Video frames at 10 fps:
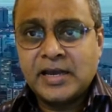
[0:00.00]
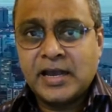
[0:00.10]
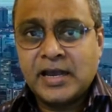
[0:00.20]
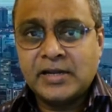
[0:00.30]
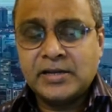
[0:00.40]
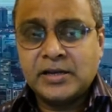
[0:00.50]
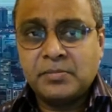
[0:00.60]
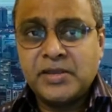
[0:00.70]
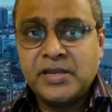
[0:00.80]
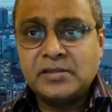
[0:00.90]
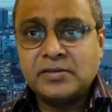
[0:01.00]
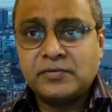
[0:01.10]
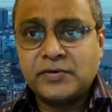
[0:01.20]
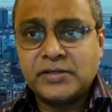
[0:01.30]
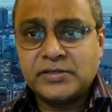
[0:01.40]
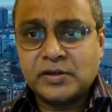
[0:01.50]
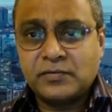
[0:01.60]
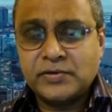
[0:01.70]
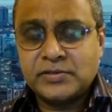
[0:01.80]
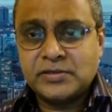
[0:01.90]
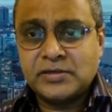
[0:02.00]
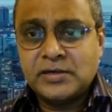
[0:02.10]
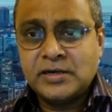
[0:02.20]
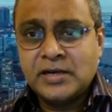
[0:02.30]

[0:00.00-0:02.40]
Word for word: And uh, being the first officer,